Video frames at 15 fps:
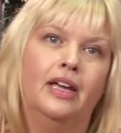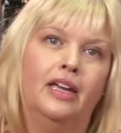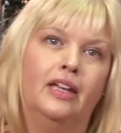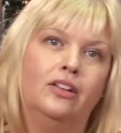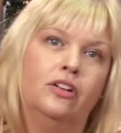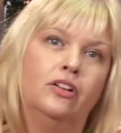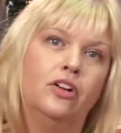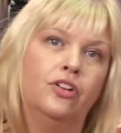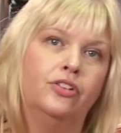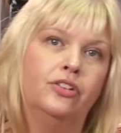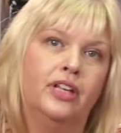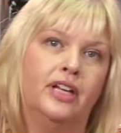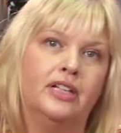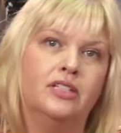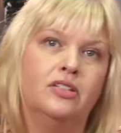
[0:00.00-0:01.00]
In the
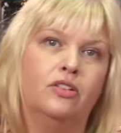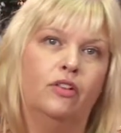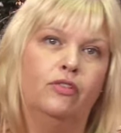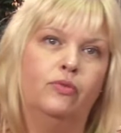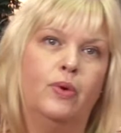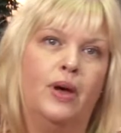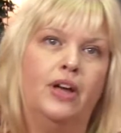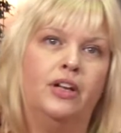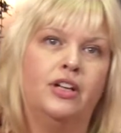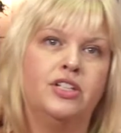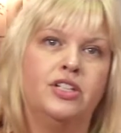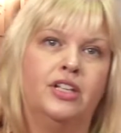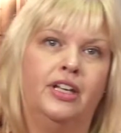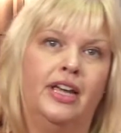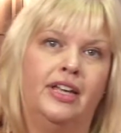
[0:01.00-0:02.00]
context of
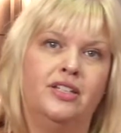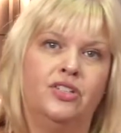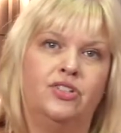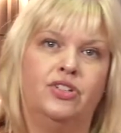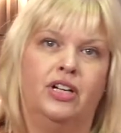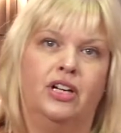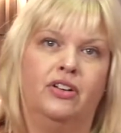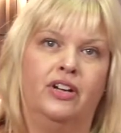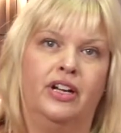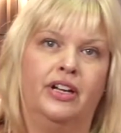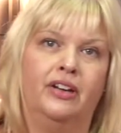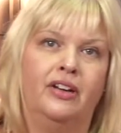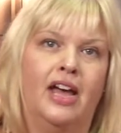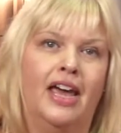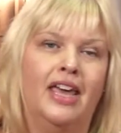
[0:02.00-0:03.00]
violence against
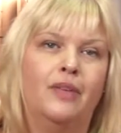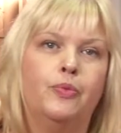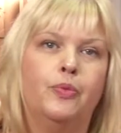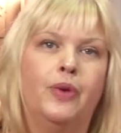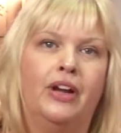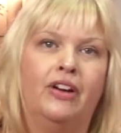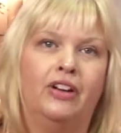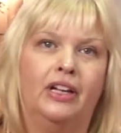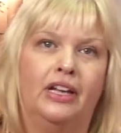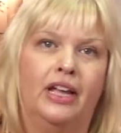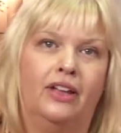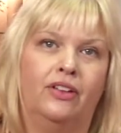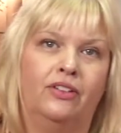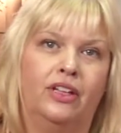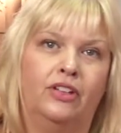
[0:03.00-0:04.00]
children, I am very
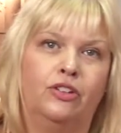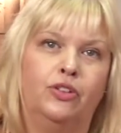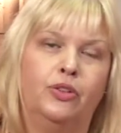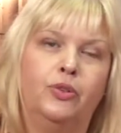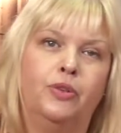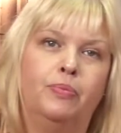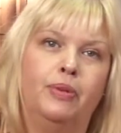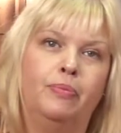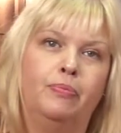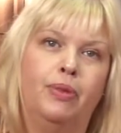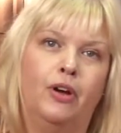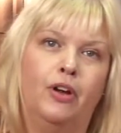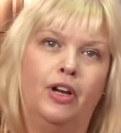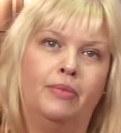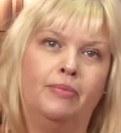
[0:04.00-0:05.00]
glad that the European
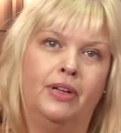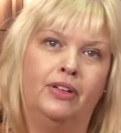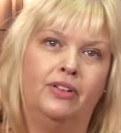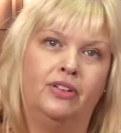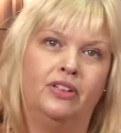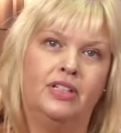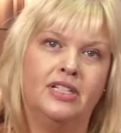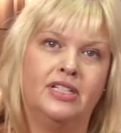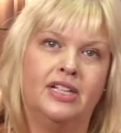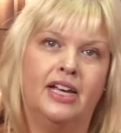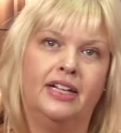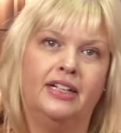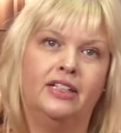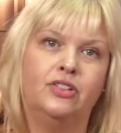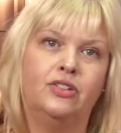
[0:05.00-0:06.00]
Parliament
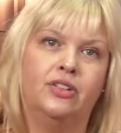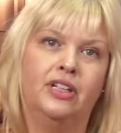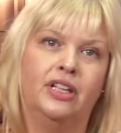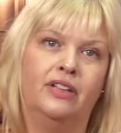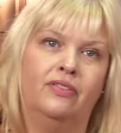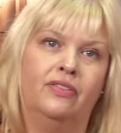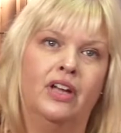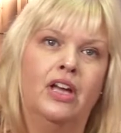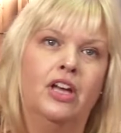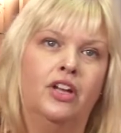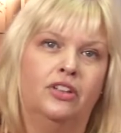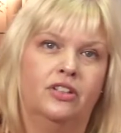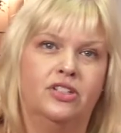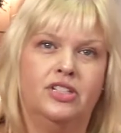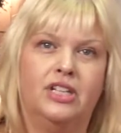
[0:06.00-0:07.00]
decided to give
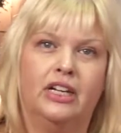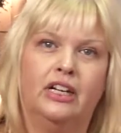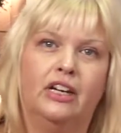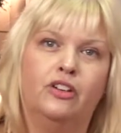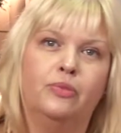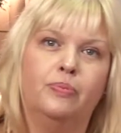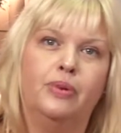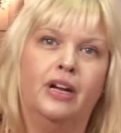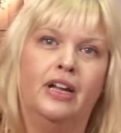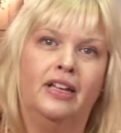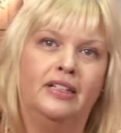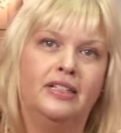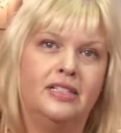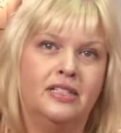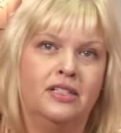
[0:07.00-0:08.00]
the Sakharov
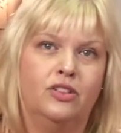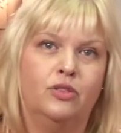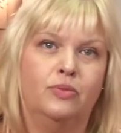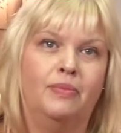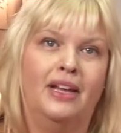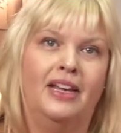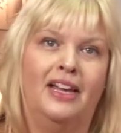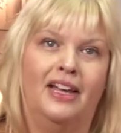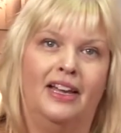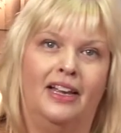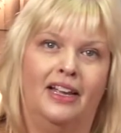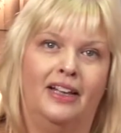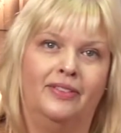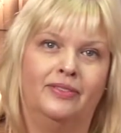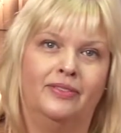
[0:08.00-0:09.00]
Prize to
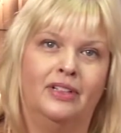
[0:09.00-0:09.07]
Malala.